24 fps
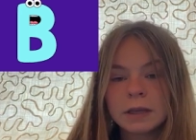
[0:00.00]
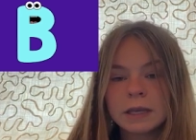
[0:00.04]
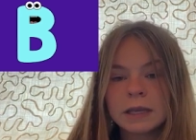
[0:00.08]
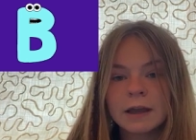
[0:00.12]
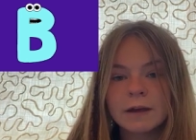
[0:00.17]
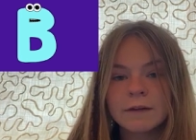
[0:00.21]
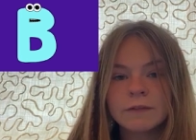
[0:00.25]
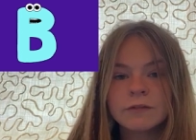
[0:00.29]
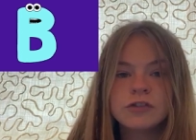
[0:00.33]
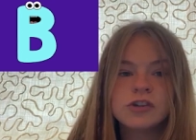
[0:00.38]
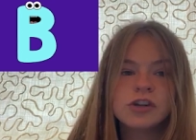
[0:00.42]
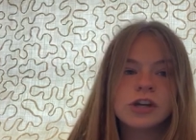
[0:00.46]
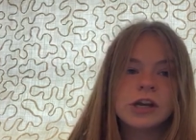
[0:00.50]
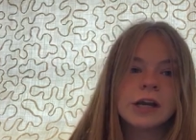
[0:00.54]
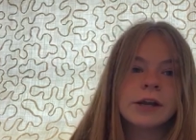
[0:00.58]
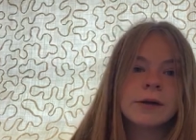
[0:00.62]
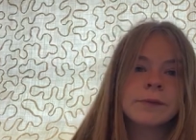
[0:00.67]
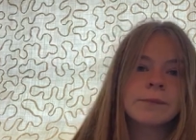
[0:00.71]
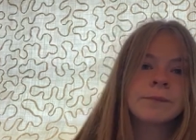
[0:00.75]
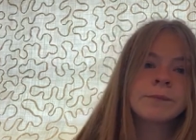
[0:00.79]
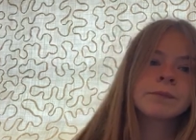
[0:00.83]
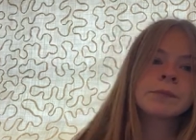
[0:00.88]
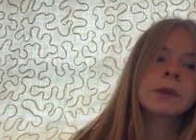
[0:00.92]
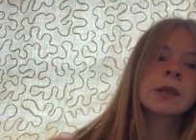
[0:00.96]
EFG.
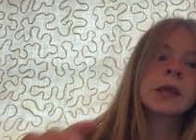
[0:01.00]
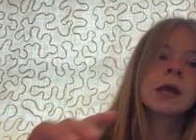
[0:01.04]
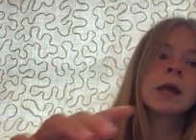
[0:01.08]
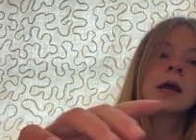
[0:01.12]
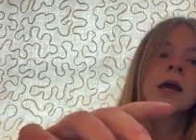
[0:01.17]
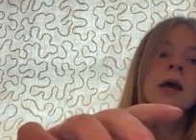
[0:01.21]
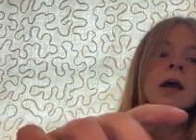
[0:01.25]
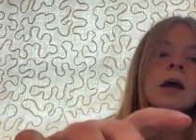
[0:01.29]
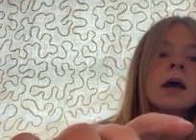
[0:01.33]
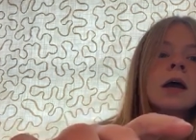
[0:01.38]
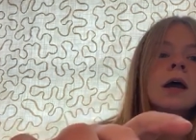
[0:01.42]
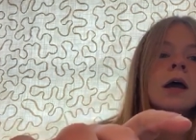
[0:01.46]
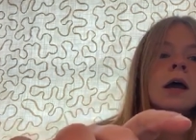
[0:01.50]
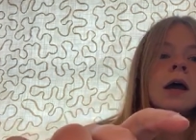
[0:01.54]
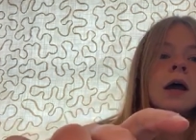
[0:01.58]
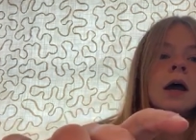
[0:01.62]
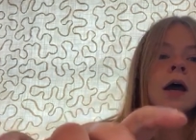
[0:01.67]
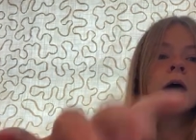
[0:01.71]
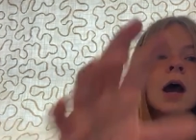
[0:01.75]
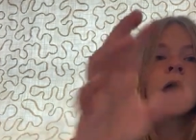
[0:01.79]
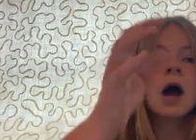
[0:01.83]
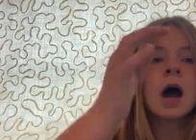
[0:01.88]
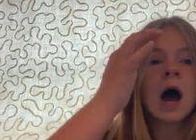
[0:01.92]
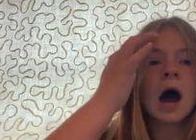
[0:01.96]

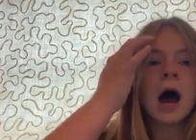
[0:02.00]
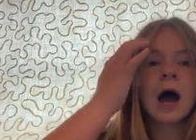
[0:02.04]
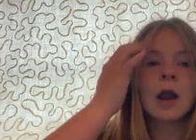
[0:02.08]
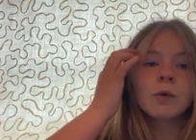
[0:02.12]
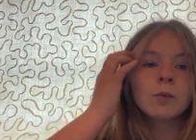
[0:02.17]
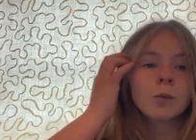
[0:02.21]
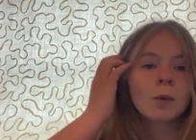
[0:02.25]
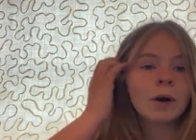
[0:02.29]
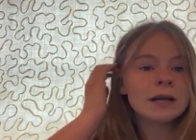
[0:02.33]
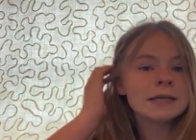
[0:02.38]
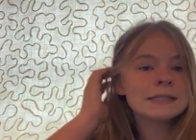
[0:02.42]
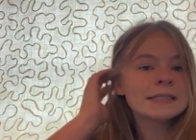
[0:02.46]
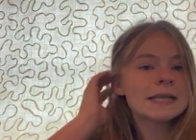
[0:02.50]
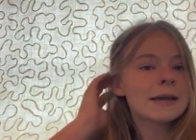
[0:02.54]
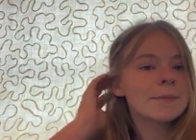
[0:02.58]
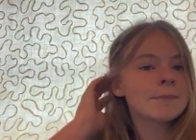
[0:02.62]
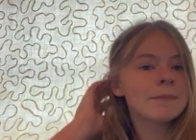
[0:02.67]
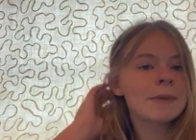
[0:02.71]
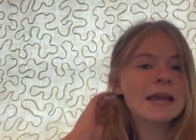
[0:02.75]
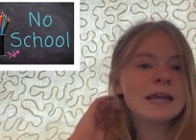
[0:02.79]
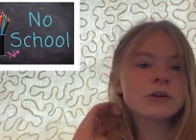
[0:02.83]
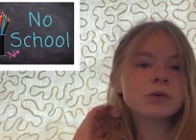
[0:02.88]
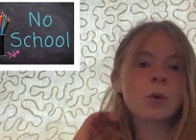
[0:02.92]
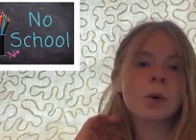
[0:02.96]
On Wednesday,
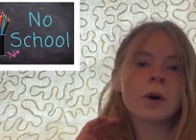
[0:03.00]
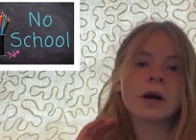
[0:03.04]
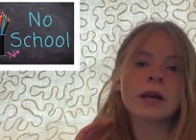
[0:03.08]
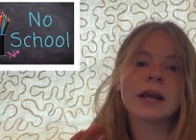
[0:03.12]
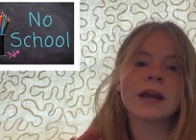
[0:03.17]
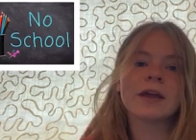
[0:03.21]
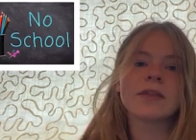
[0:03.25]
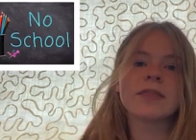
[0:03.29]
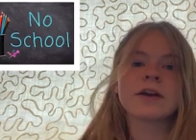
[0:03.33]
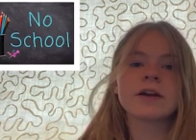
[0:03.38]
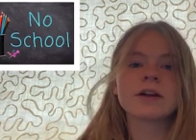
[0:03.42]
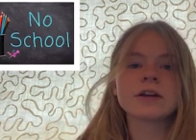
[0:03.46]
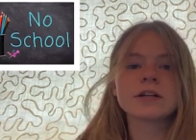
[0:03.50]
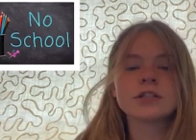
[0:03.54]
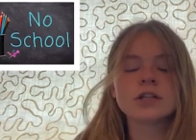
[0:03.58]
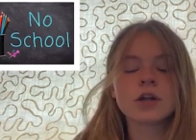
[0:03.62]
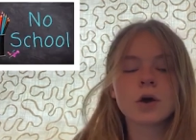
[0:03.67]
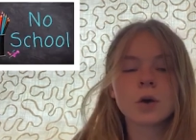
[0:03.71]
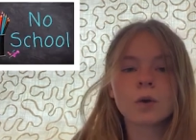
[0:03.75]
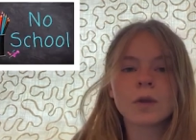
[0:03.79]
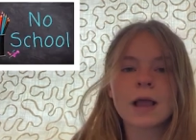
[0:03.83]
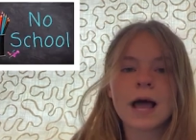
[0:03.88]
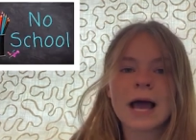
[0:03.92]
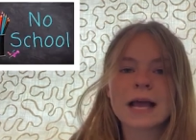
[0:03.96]
May 20th, there is
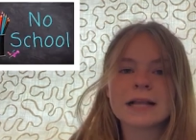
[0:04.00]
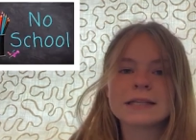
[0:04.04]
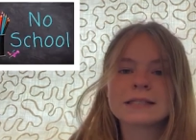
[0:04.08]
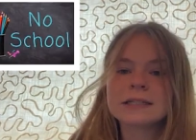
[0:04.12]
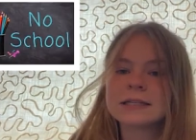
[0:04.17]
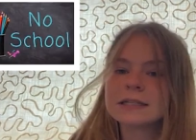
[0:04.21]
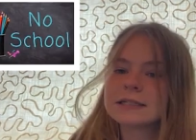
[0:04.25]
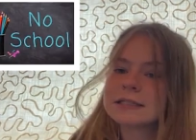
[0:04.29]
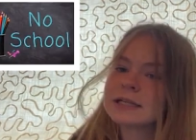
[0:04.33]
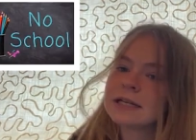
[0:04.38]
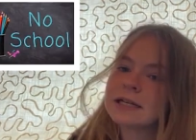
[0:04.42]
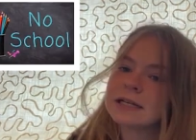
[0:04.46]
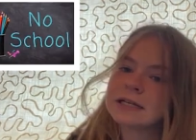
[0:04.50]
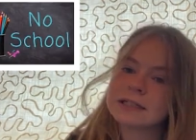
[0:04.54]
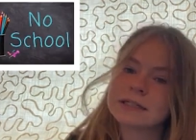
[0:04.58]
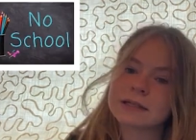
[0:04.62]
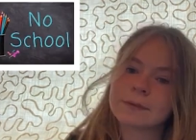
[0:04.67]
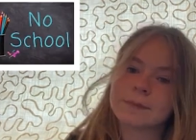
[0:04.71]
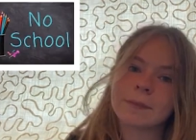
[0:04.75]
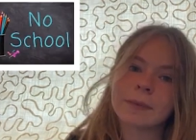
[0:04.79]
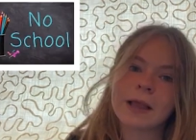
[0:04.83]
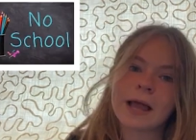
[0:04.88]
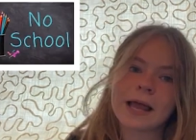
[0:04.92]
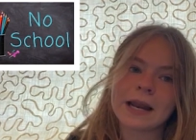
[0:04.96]
no classes. It is
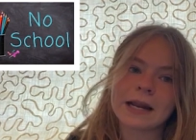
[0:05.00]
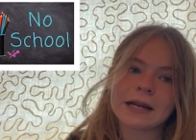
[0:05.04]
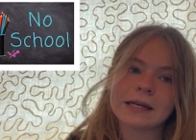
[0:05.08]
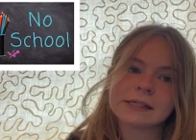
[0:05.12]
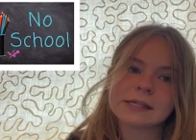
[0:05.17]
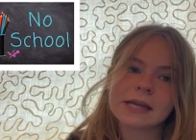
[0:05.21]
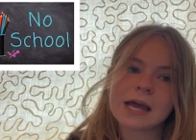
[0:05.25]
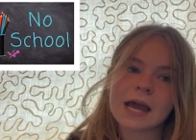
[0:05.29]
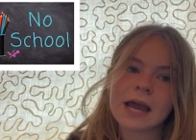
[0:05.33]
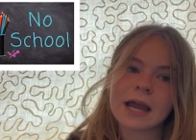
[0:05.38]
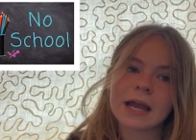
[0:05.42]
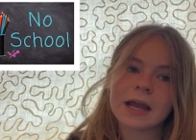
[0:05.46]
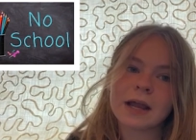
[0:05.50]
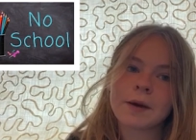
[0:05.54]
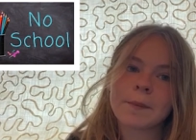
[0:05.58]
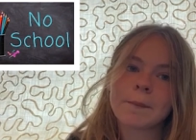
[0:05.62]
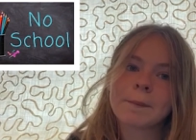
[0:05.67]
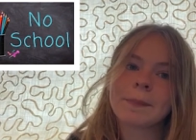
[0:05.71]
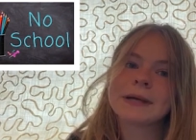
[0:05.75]
a planning day.